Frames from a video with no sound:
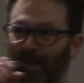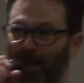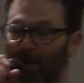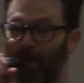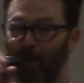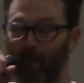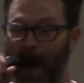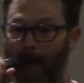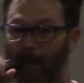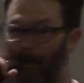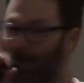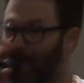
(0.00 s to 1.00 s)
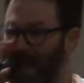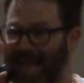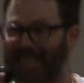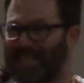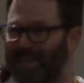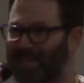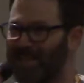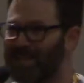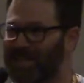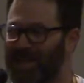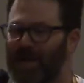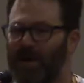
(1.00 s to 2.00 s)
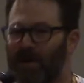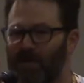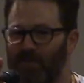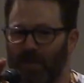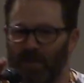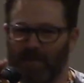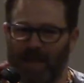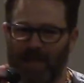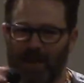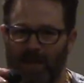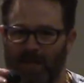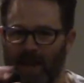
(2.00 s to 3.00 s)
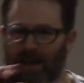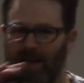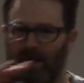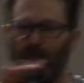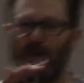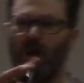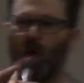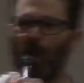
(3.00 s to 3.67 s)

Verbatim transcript: an amazing list of films came out that year.